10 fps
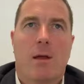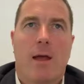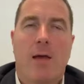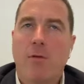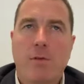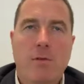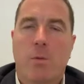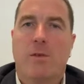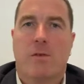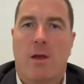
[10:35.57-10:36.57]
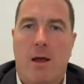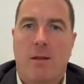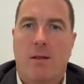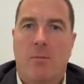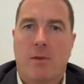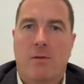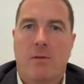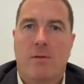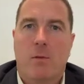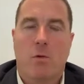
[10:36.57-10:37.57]
ever since we started the
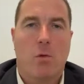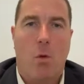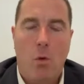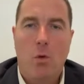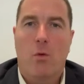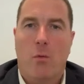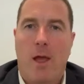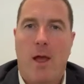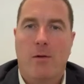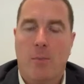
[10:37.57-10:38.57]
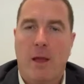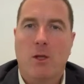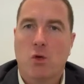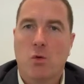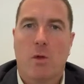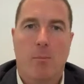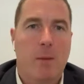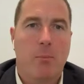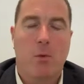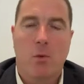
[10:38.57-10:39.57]
business, it was all around making sure that
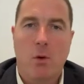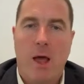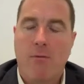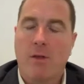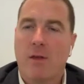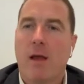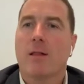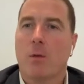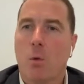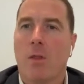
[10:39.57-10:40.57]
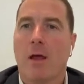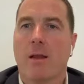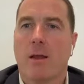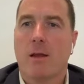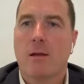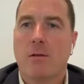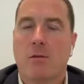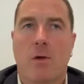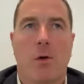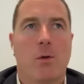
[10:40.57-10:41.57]
people could have exactly what they needed.
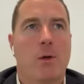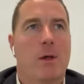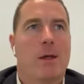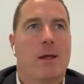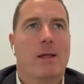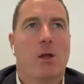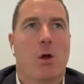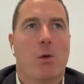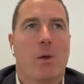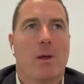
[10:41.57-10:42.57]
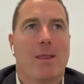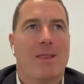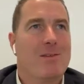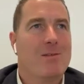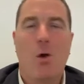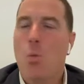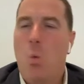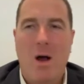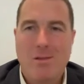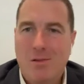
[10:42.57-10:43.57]
So, there's no
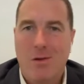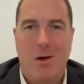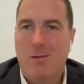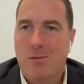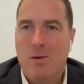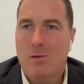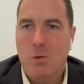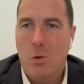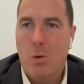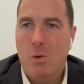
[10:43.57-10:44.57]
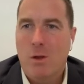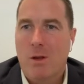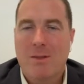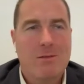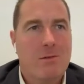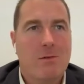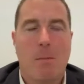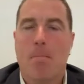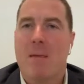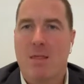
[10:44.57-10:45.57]
one size fits all. That's just a
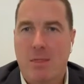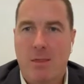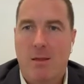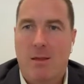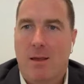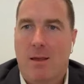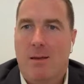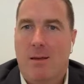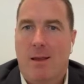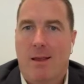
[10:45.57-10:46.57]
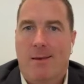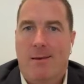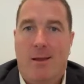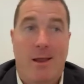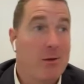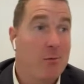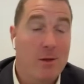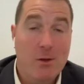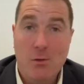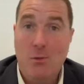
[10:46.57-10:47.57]
myth in
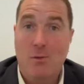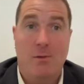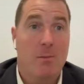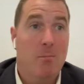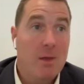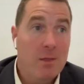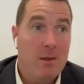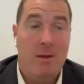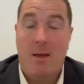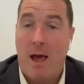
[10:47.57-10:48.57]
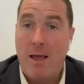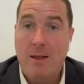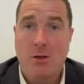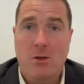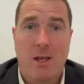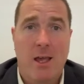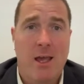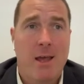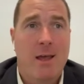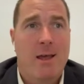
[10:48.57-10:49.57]
individuals. It's a myth in aged
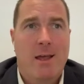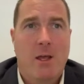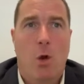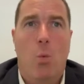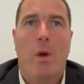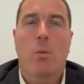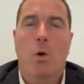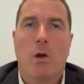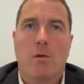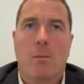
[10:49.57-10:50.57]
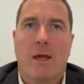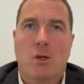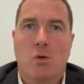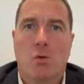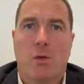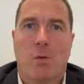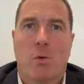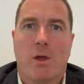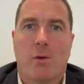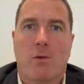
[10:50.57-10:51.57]
care. We wanted to make sure that
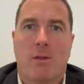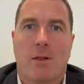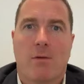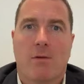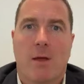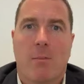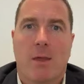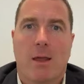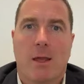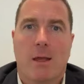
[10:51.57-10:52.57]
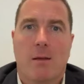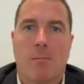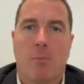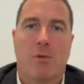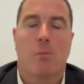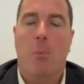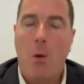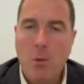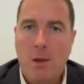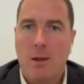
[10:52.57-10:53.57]
we could deliver something
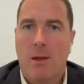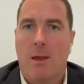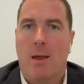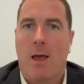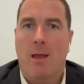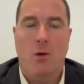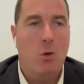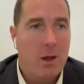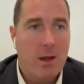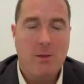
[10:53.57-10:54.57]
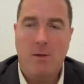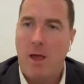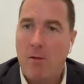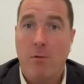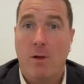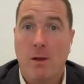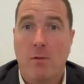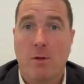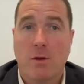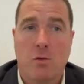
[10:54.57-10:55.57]
bespoke and unique to every
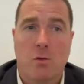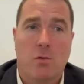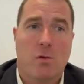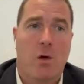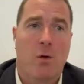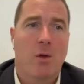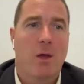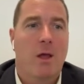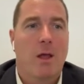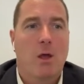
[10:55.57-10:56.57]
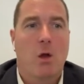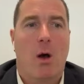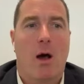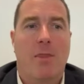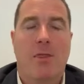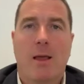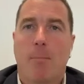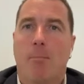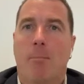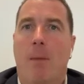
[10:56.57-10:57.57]
individual. So, I think a
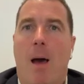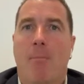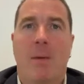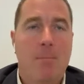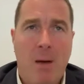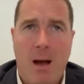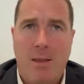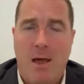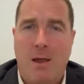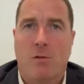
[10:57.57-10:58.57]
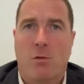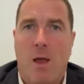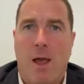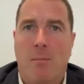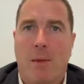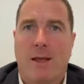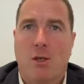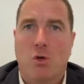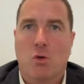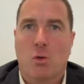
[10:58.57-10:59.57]
big part of that is around
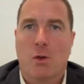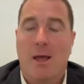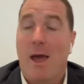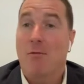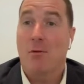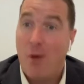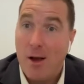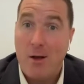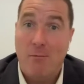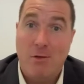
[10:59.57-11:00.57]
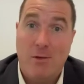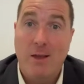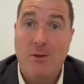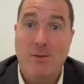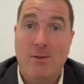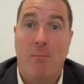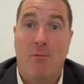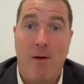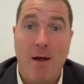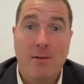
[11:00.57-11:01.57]
making sure that you have the right conversations up
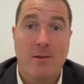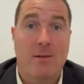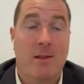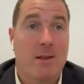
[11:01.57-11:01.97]
front, and that